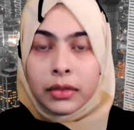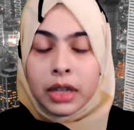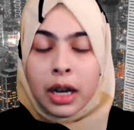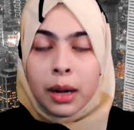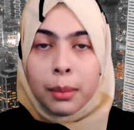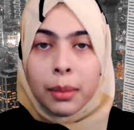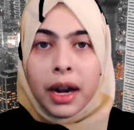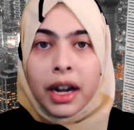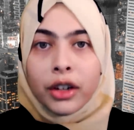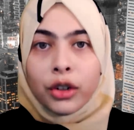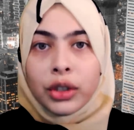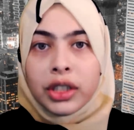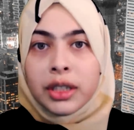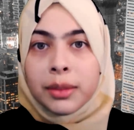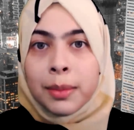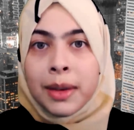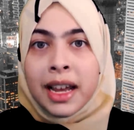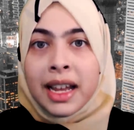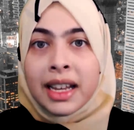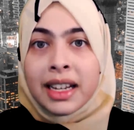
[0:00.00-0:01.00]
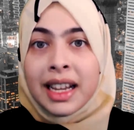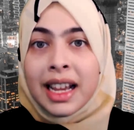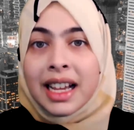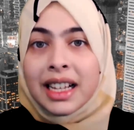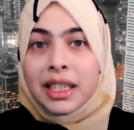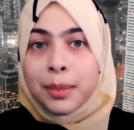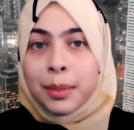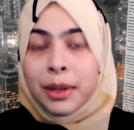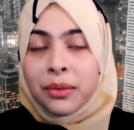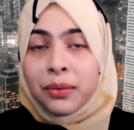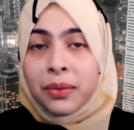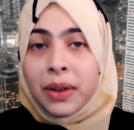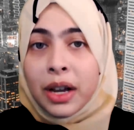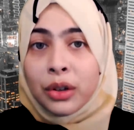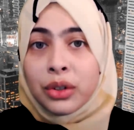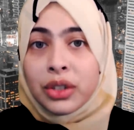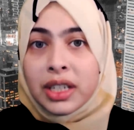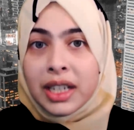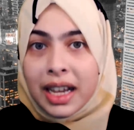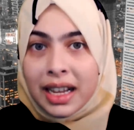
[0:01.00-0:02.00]
A migrant man has been
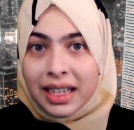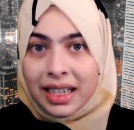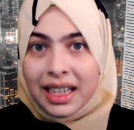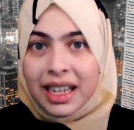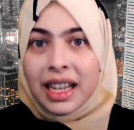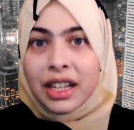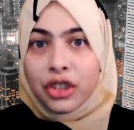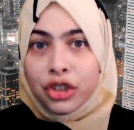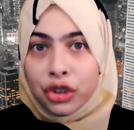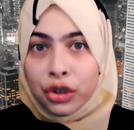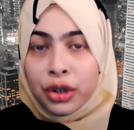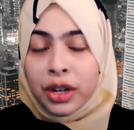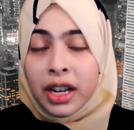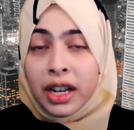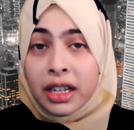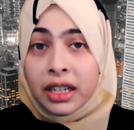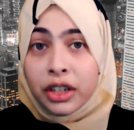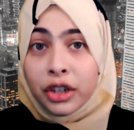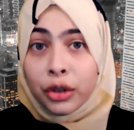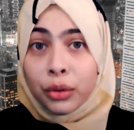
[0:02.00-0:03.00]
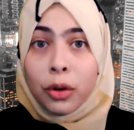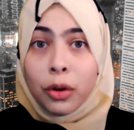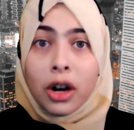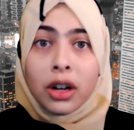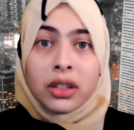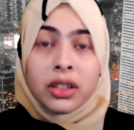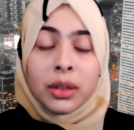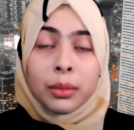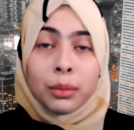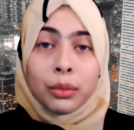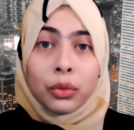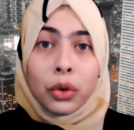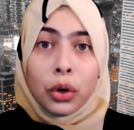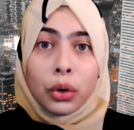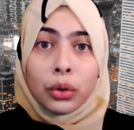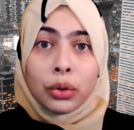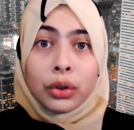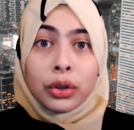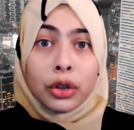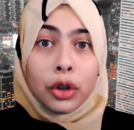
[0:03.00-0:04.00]
found dead yesterday near Roxham
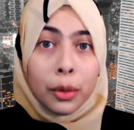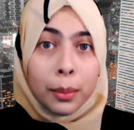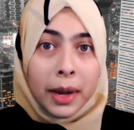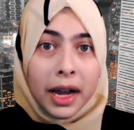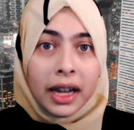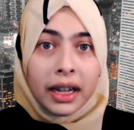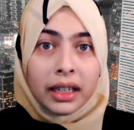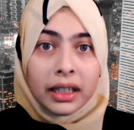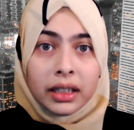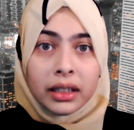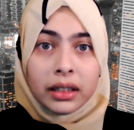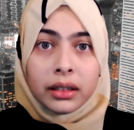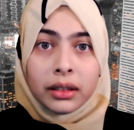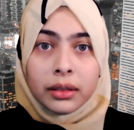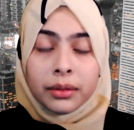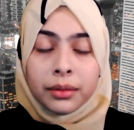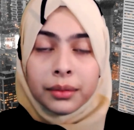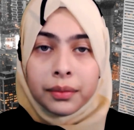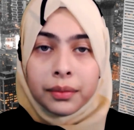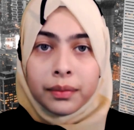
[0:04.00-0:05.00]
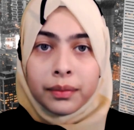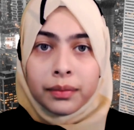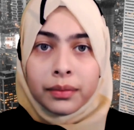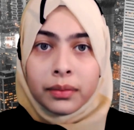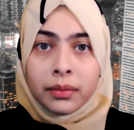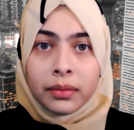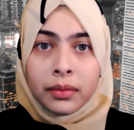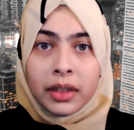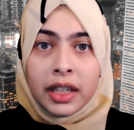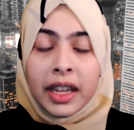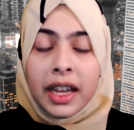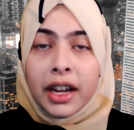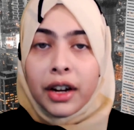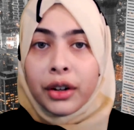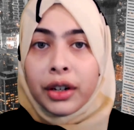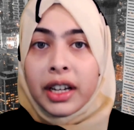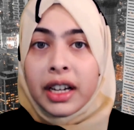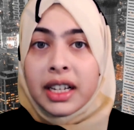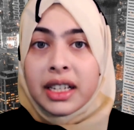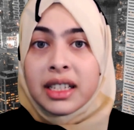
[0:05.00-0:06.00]
Road, Quebec. The
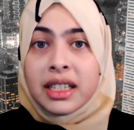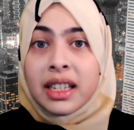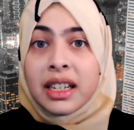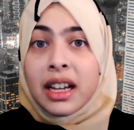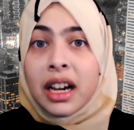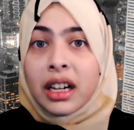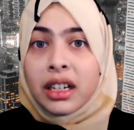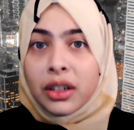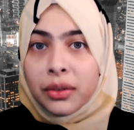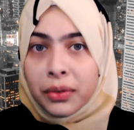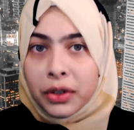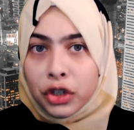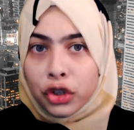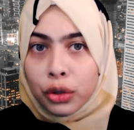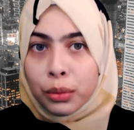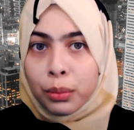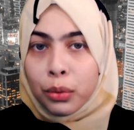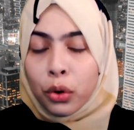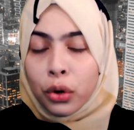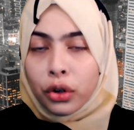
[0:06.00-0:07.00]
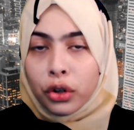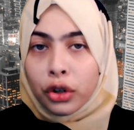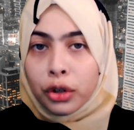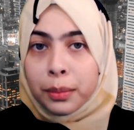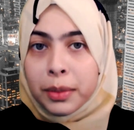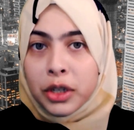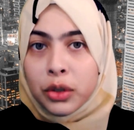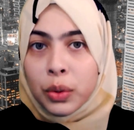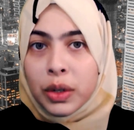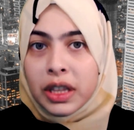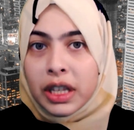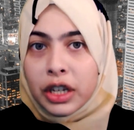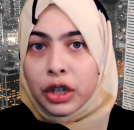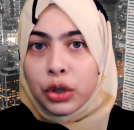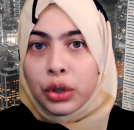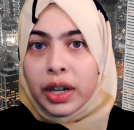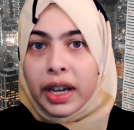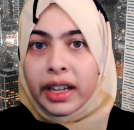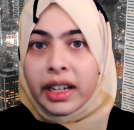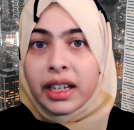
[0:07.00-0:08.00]
area is an unofficial border between the
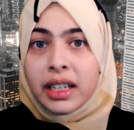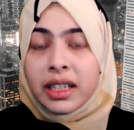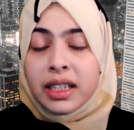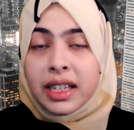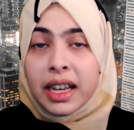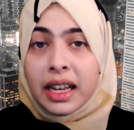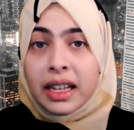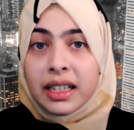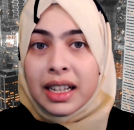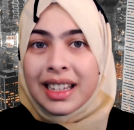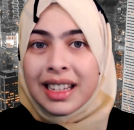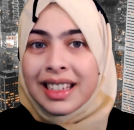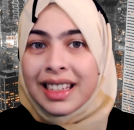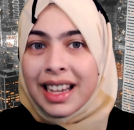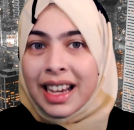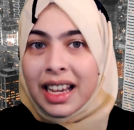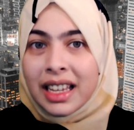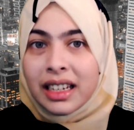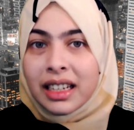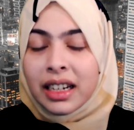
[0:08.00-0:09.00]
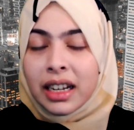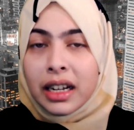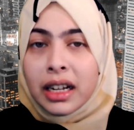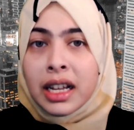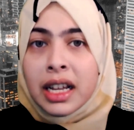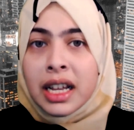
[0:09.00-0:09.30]
United States and Canada